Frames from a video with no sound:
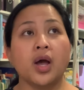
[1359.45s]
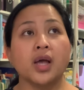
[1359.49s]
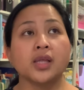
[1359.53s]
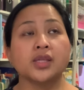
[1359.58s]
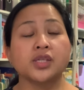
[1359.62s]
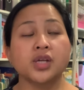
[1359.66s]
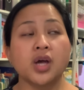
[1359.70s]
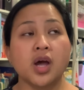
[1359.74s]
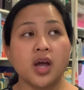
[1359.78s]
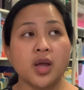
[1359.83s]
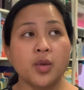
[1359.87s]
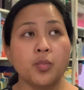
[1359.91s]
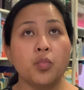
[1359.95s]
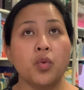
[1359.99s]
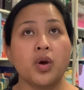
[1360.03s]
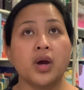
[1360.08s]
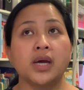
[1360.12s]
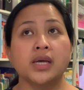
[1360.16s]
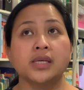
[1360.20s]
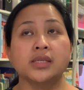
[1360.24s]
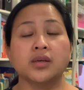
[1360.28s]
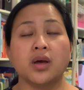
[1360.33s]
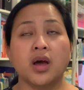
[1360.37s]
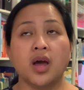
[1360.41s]
Time
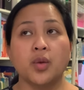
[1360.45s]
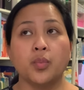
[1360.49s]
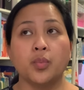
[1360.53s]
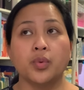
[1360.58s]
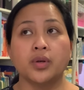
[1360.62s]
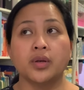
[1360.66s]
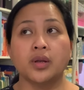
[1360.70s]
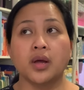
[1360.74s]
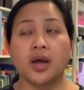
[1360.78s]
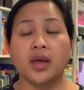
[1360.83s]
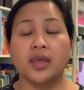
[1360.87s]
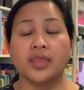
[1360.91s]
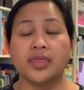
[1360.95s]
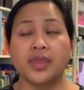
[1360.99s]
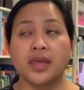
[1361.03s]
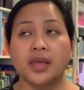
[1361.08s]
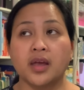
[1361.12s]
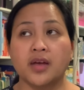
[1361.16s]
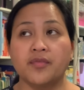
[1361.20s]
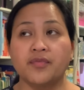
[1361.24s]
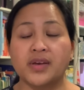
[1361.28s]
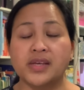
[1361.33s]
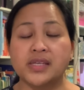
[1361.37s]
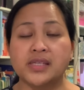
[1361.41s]
wise, I would I think
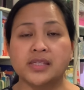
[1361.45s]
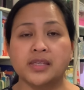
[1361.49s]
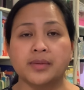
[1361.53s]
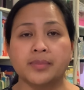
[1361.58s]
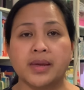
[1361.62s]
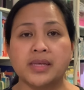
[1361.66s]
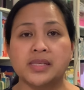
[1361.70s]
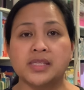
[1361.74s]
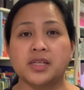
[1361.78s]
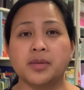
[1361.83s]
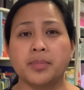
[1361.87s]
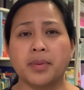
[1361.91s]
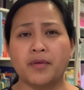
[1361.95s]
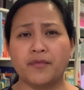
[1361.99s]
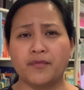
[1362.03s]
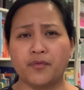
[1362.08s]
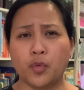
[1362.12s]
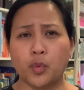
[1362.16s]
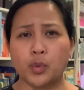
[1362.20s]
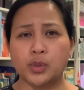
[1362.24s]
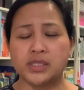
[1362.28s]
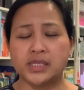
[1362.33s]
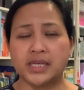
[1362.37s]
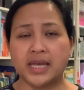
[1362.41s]
I've estimated about
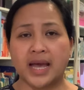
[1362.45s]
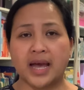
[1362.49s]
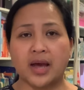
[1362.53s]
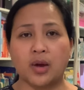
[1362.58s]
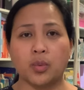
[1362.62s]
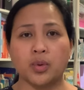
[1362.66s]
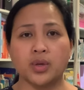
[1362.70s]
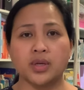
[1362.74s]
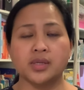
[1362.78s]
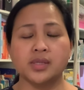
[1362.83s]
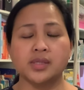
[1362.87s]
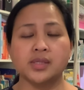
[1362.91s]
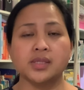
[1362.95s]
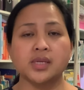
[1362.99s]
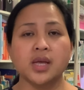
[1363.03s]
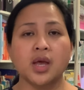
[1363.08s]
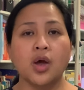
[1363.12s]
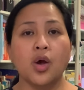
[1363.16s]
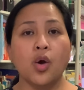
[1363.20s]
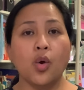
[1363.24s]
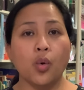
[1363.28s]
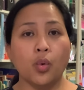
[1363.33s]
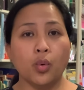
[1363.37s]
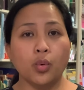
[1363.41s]
40 hours
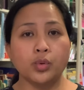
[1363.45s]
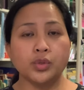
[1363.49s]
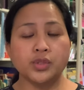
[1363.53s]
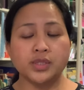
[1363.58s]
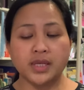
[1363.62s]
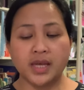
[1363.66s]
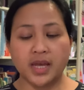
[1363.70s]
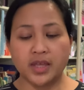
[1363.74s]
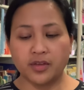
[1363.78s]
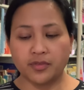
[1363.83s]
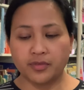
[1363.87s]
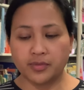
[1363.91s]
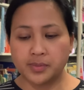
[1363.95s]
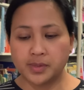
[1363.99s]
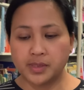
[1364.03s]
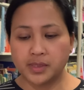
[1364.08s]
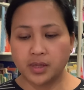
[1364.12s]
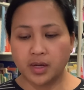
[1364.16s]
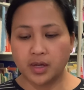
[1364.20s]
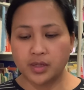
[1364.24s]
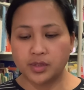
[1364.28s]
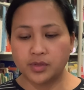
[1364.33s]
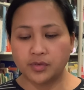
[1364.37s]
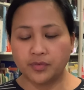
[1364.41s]
altogether from
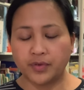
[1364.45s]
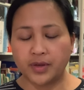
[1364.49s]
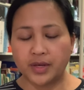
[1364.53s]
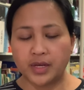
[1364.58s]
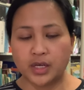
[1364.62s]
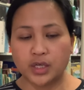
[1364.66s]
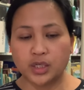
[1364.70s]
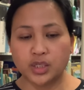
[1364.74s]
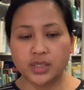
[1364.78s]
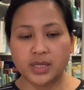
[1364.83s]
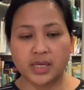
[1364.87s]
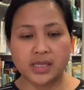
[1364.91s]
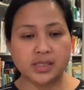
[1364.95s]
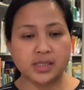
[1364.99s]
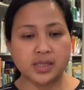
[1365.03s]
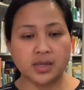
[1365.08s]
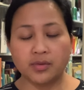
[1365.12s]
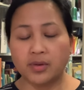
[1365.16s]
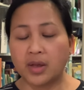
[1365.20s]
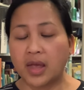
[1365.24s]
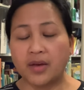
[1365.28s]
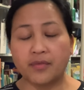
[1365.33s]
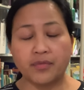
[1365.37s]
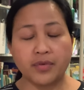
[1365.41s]
start to finish. That's
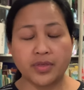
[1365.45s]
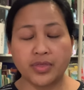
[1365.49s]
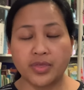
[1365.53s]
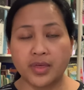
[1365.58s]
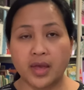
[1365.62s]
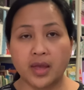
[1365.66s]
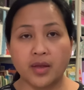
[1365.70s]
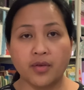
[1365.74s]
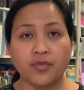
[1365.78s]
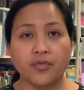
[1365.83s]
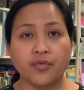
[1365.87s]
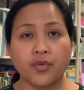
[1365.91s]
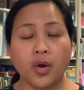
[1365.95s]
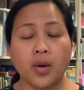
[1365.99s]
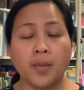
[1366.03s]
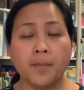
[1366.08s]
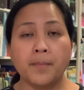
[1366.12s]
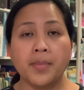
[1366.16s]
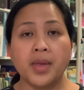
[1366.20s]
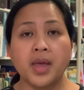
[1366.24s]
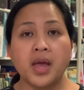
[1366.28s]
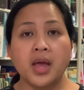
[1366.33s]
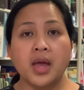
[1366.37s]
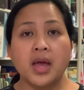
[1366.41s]
everything
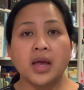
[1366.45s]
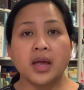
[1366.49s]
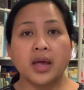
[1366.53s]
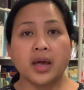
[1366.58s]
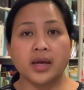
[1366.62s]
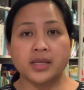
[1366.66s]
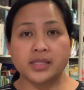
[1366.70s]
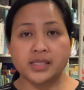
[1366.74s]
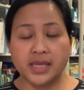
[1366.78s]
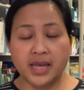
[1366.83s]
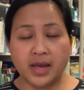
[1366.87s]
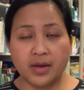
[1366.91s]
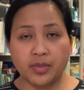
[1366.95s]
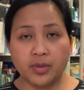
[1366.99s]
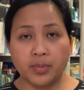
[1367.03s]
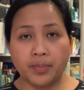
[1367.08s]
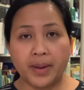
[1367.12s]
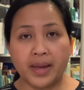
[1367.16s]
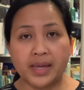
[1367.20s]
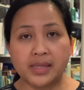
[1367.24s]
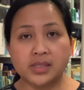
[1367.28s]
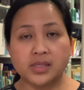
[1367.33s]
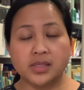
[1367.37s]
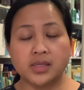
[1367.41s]
from cutting out the
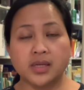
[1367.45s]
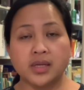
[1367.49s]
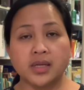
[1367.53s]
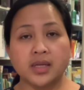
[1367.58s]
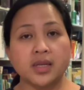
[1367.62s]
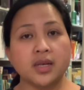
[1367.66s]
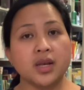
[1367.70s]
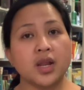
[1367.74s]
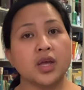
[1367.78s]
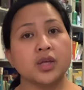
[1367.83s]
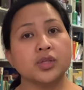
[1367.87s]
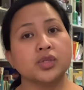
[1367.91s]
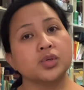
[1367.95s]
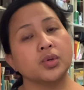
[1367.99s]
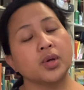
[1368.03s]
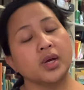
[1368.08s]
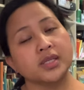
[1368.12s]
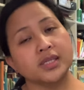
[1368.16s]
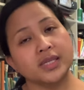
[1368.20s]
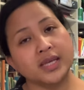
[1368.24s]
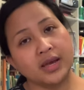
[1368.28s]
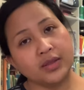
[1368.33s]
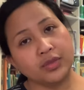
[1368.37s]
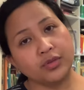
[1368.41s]
pattern to
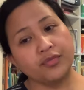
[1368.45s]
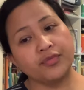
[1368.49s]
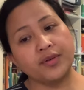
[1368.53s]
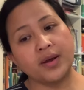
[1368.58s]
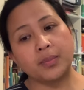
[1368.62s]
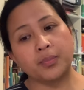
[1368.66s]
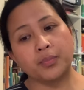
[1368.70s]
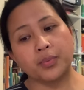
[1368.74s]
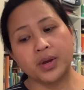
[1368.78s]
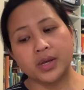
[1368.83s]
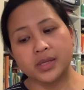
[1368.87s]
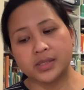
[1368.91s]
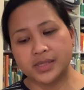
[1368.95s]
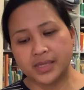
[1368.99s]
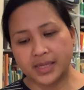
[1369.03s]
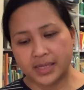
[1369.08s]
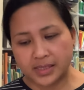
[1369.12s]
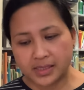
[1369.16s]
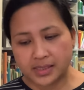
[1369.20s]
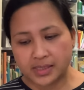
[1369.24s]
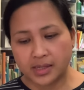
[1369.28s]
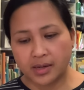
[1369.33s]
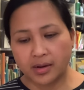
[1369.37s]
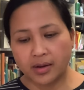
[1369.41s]
cutting out the fabric to
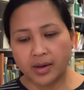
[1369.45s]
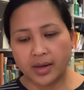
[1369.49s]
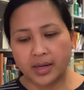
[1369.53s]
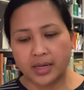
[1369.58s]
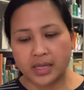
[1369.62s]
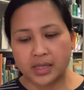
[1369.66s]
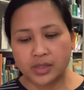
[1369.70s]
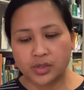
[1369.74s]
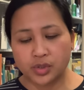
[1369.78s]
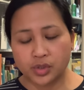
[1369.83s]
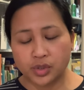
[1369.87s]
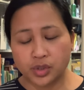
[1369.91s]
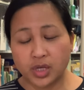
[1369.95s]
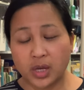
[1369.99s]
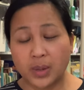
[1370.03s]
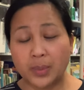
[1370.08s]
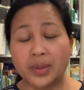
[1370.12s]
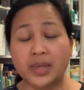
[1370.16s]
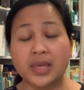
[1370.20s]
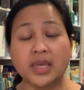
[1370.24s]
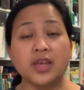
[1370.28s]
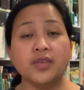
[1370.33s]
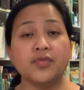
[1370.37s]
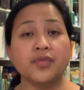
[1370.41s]
interlining to
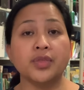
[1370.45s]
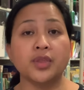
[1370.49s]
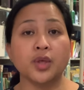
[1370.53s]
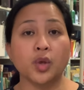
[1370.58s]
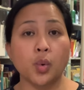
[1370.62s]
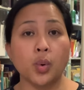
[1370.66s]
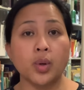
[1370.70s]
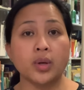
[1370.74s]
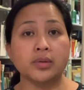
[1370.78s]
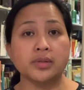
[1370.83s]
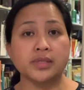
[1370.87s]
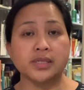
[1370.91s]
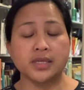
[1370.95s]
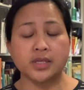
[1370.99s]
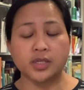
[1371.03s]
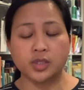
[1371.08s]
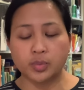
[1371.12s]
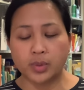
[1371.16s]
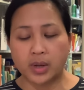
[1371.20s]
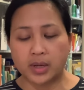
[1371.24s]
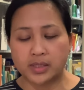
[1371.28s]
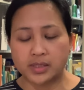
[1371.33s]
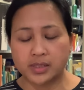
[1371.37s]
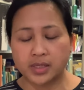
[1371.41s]
sewing. Even the quilting as
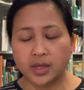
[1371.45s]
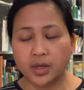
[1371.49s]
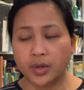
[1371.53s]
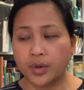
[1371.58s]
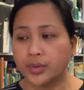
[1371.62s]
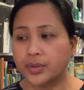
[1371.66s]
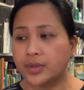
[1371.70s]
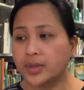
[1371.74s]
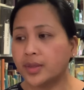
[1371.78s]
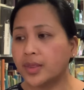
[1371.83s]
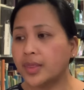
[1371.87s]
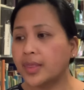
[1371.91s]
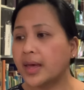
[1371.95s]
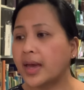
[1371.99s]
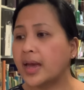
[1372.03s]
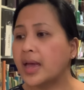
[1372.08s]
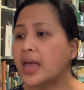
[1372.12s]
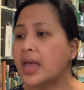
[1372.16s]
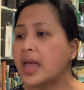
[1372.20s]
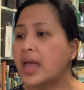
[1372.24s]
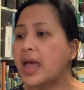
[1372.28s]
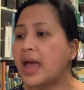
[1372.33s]
well is included in that.